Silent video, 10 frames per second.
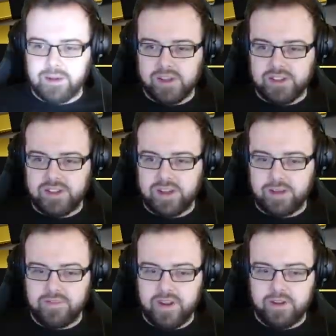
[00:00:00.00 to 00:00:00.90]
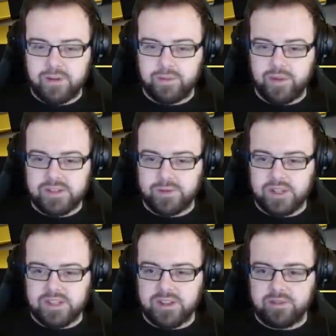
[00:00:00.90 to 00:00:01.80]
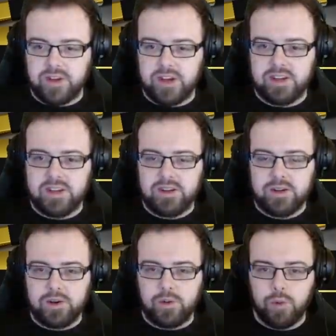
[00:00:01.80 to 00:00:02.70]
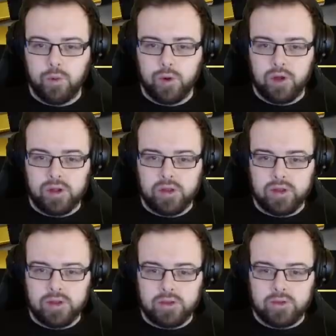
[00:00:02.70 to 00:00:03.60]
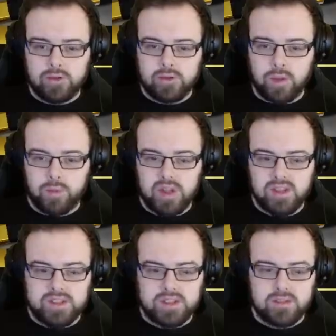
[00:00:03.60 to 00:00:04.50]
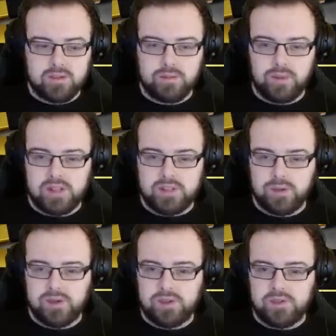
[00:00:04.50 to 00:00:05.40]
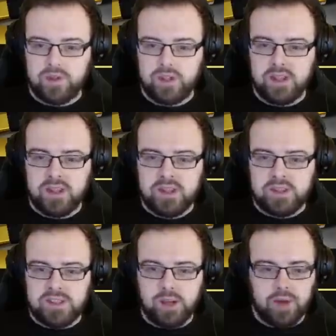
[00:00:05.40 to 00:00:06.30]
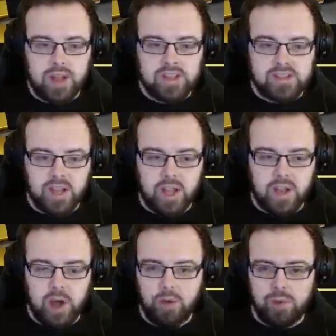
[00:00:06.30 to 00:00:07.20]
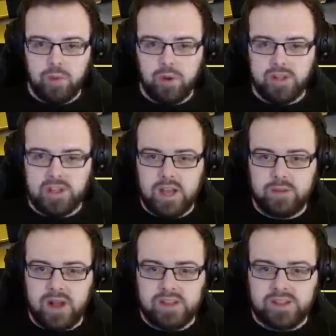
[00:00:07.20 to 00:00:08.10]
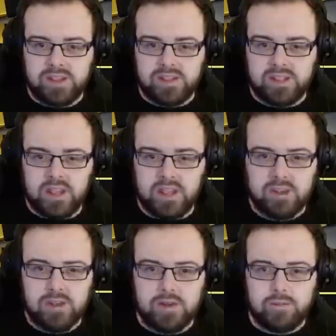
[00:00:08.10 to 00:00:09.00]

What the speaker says: Like, I'm very impressed with it so far. Ooh. Got brakes. Brakes always useful. So it is an open world game, as you can see.